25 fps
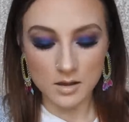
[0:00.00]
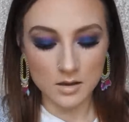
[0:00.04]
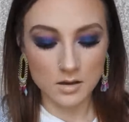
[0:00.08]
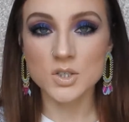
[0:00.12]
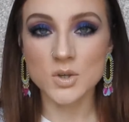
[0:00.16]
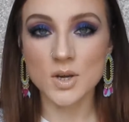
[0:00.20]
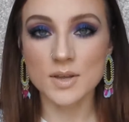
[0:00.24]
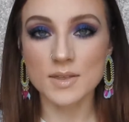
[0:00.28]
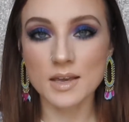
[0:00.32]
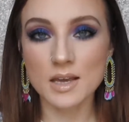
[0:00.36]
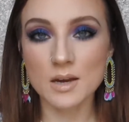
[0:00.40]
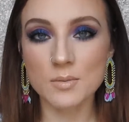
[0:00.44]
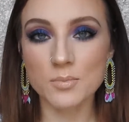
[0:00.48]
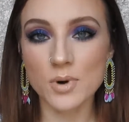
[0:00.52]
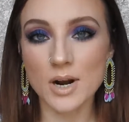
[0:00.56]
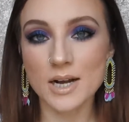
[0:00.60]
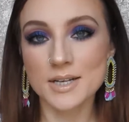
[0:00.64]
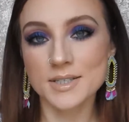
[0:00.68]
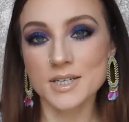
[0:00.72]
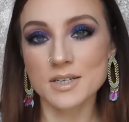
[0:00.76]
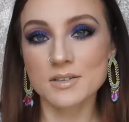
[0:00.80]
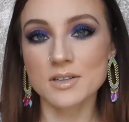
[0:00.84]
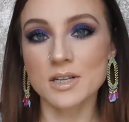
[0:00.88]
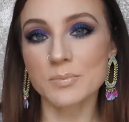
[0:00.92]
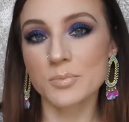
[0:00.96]
So I think a
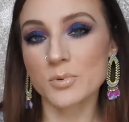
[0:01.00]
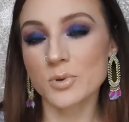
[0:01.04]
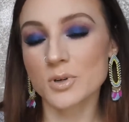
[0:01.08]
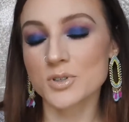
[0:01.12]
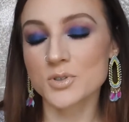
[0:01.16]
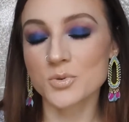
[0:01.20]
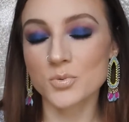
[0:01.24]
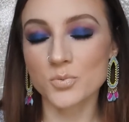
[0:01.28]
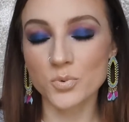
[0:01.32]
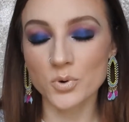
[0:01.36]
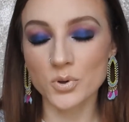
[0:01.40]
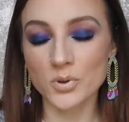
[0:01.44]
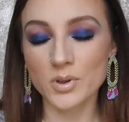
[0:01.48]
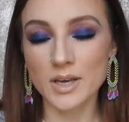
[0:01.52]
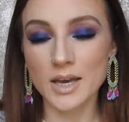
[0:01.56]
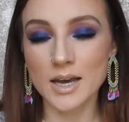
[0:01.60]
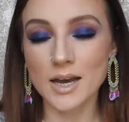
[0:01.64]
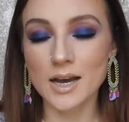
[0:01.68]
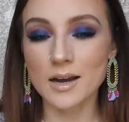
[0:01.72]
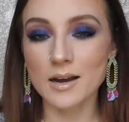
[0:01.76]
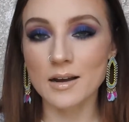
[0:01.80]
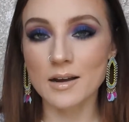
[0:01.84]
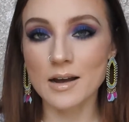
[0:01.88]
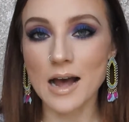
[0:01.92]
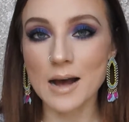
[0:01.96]
bronzy lip looks really
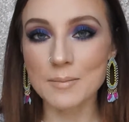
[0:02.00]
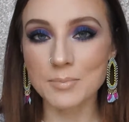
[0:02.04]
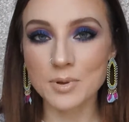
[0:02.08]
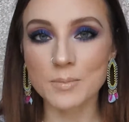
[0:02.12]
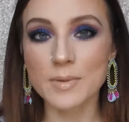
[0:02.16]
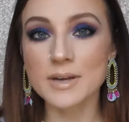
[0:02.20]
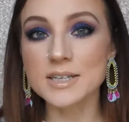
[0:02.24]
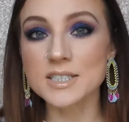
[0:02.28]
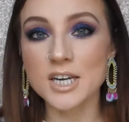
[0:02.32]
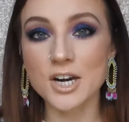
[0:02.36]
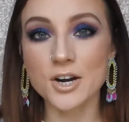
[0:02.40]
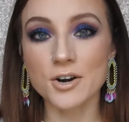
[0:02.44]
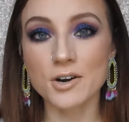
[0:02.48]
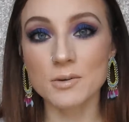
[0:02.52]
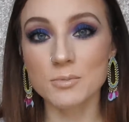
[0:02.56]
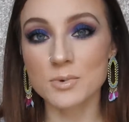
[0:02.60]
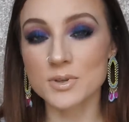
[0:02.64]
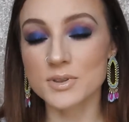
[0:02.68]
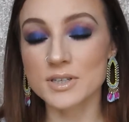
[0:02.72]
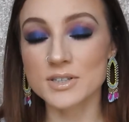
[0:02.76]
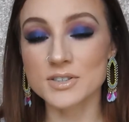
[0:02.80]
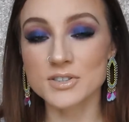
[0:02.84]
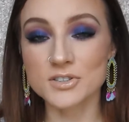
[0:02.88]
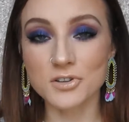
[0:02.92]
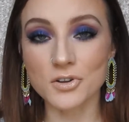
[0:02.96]
complementary
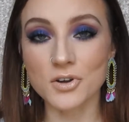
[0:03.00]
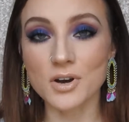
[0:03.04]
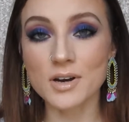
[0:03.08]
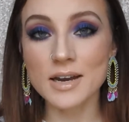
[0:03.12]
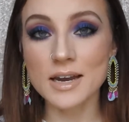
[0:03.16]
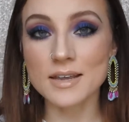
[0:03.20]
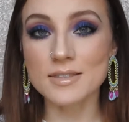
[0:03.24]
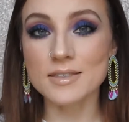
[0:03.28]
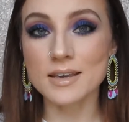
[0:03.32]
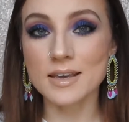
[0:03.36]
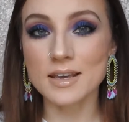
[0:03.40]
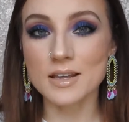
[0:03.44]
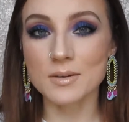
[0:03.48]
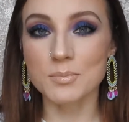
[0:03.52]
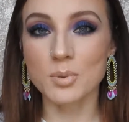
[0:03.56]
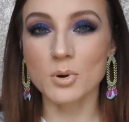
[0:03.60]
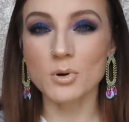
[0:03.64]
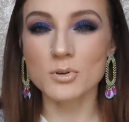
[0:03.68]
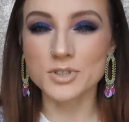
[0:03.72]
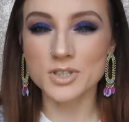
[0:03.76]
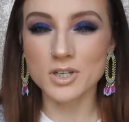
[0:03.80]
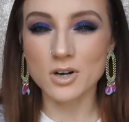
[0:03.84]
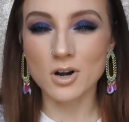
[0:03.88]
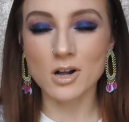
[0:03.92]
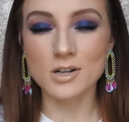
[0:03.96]
with this look. I think it
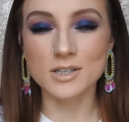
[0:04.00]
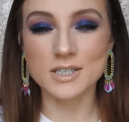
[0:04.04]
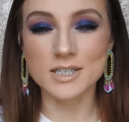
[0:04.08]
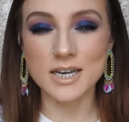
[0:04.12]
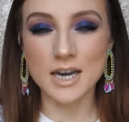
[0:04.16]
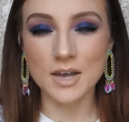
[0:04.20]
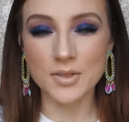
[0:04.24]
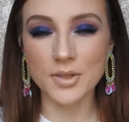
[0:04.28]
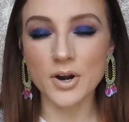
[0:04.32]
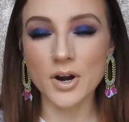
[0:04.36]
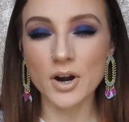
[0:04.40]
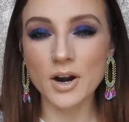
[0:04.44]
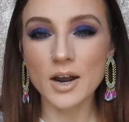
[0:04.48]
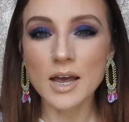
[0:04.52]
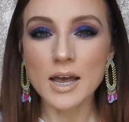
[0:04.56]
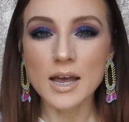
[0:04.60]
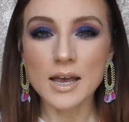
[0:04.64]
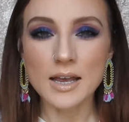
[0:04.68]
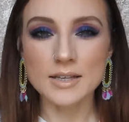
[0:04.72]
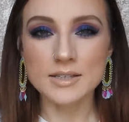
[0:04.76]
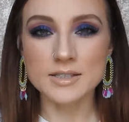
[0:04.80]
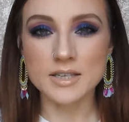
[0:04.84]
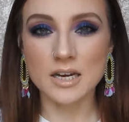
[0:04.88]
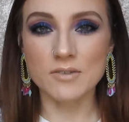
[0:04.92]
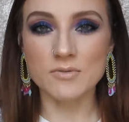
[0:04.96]
pulls it all together
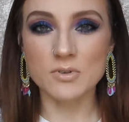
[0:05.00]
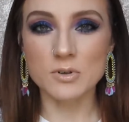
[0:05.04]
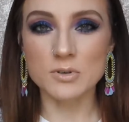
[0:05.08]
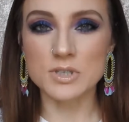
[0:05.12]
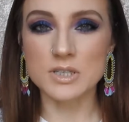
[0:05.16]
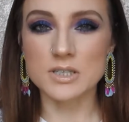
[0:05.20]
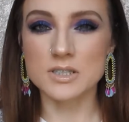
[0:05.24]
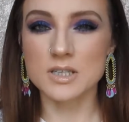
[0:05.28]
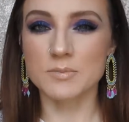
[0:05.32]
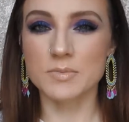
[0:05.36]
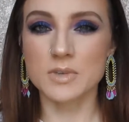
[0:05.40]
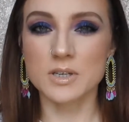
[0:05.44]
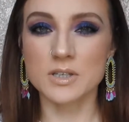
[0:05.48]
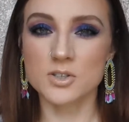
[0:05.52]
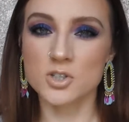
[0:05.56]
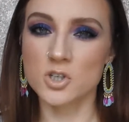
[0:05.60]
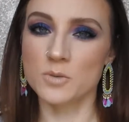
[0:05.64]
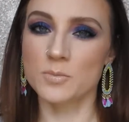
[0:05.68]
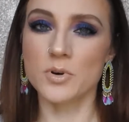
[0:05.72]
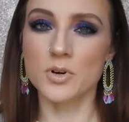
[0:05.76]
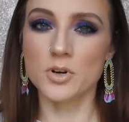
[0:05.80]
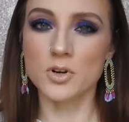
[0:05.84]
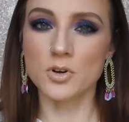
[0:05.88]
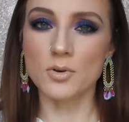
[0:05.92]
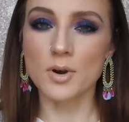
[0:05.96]
instead of using something
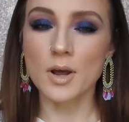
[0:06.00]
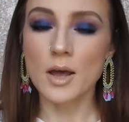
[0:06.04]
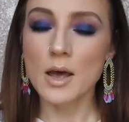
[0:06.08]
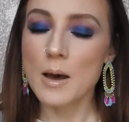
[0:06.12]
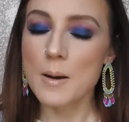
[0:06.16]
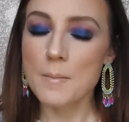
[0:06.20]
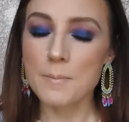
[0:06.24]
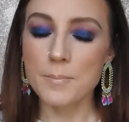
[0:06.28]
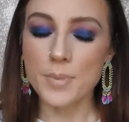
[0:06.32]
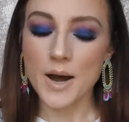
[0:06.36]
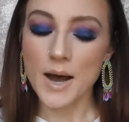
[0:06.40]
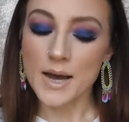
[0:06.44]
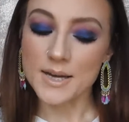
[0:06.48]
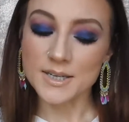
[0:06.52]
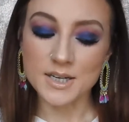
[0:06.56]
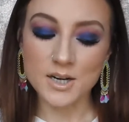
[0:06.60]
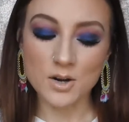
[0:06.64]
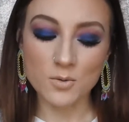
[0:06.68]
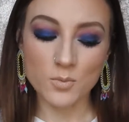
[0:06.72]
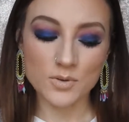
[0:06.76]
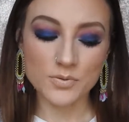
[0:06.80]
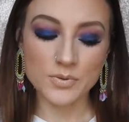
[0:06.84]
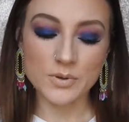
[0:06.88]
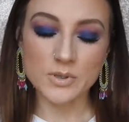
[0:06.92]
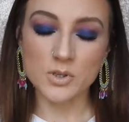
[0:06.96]
super nude. But I
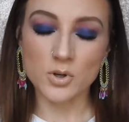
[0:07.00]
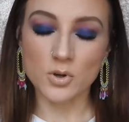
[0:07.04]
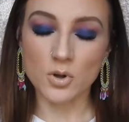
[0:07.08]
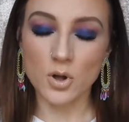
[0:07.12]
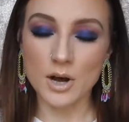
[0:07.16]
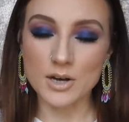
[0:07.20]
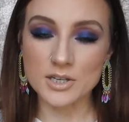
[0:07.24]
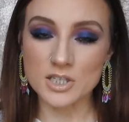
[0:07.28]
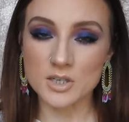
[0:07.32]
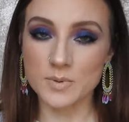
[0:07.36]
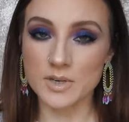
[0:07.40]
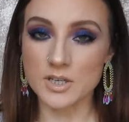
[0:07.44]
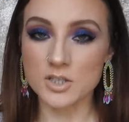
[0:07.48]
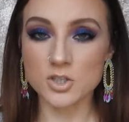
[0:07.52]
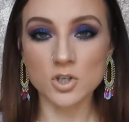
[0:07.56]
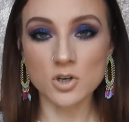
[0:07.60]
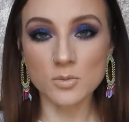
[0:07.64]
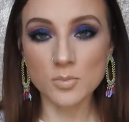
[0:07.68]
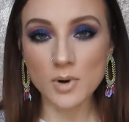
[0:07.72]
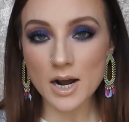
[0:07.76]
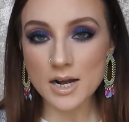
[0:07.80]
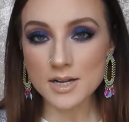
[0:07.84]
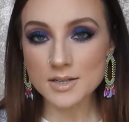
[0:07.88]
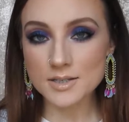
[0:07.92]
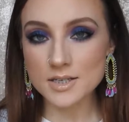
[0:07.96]
didn't want this gloss to be too
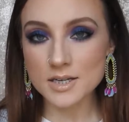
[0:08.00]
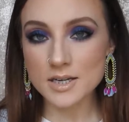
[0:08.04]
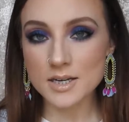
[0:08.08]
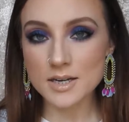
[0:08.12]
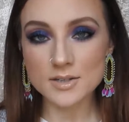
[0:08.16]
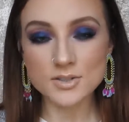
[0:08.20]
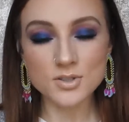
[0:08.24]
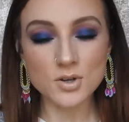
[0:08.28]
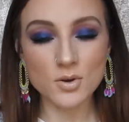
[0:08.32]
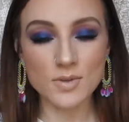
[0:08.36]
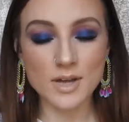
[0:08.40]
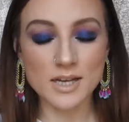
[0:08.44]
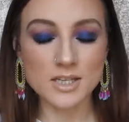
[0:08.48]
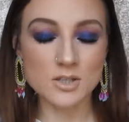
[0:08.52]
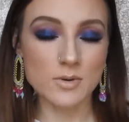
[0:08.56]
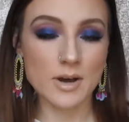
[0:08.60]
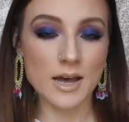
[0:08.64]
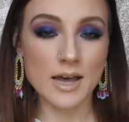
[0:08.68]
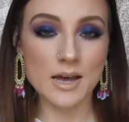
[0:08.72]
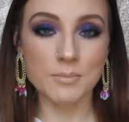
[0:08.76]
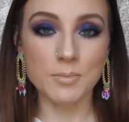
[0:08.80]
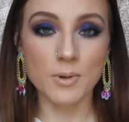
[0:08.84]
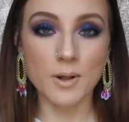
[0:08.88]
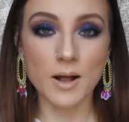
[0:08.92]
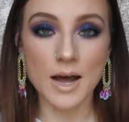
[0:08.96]
bronzy, so that's
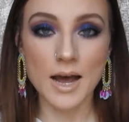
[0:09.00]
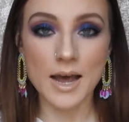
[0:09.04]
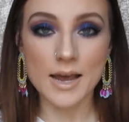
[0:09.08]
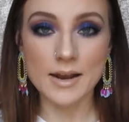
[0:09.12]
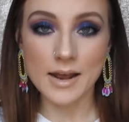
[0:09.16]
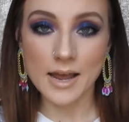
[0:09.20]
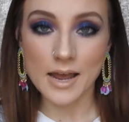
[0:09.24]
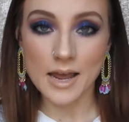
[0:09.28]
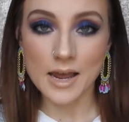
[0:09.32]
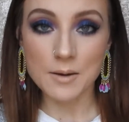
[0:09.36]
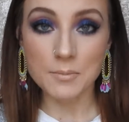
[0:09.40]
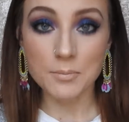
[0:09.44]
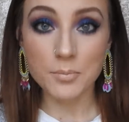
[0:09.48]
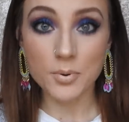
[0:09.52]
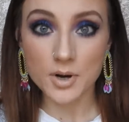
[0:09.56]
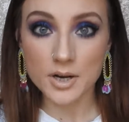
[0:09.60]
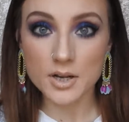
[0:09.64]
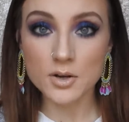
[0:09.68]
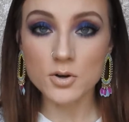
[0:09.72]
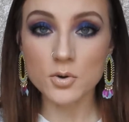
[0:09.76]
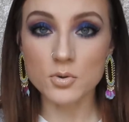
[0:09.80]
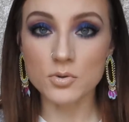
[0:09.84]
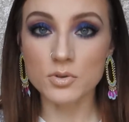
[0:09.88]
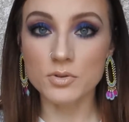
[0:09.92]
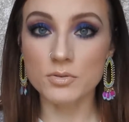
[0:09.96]
why I applied a pretty
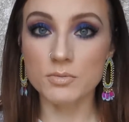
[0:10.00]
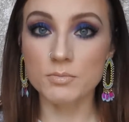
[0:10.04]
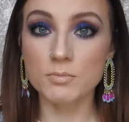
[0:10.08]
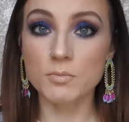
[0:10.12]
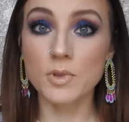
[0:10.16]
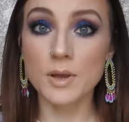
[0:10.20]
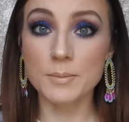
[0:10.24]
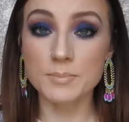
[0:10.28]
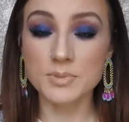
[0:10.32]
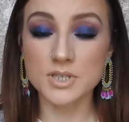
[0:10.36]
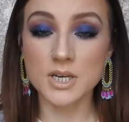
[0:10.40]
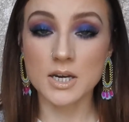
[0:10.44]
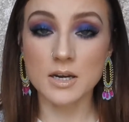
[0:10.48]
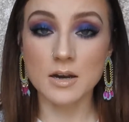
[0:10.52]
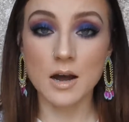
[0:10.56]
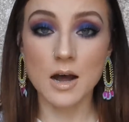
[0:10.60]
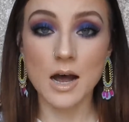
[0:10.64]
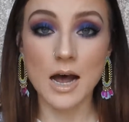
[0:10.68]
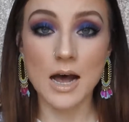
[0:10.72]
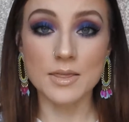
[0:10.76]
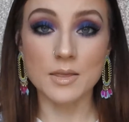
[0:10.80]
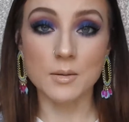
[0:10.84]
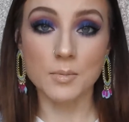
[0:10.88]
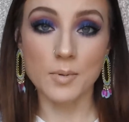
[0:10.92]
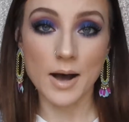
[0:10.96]
nude lipstick
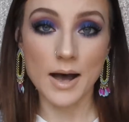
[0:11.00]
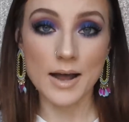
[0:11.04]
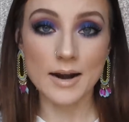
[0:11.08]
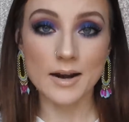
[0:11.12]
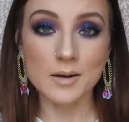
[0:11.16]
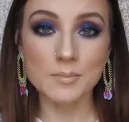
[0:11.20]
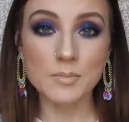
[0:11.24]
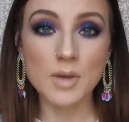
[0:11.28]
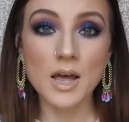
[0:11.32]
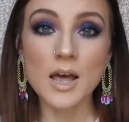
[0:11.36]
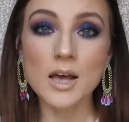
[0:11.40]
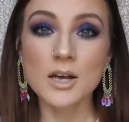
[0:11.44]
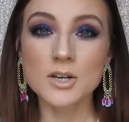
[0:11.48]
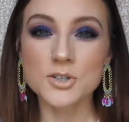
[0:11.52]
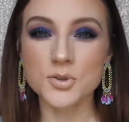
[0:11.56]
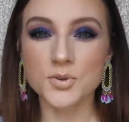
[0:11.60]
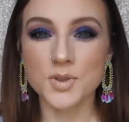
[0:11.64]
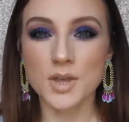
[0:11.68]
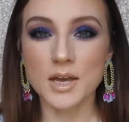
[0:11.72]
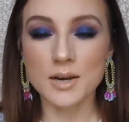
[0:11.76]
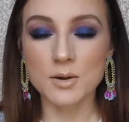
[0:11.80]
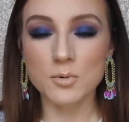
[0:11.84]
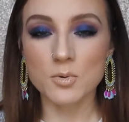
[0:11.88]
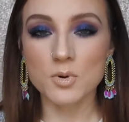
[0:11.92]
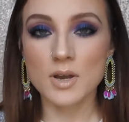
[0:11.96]
on the bottom. So
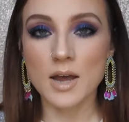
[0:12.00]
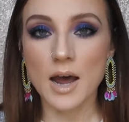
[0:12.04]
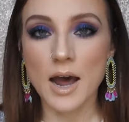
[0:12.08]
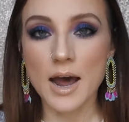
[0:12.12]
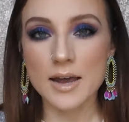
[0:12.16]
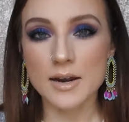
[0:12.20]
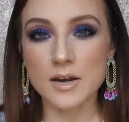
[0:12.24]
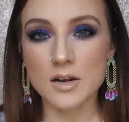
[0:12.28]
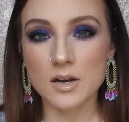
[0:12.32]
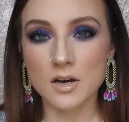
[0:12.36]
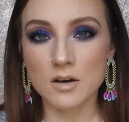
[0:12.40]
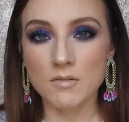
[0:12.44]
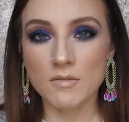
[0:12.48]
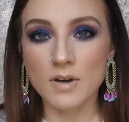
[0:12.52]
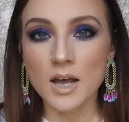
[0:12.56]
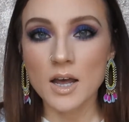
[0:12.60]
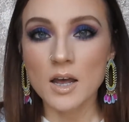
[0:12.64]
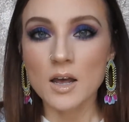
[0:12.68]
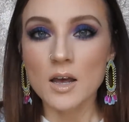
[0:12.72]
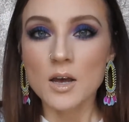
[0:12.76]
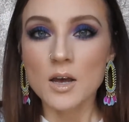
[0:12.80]
then it would kind of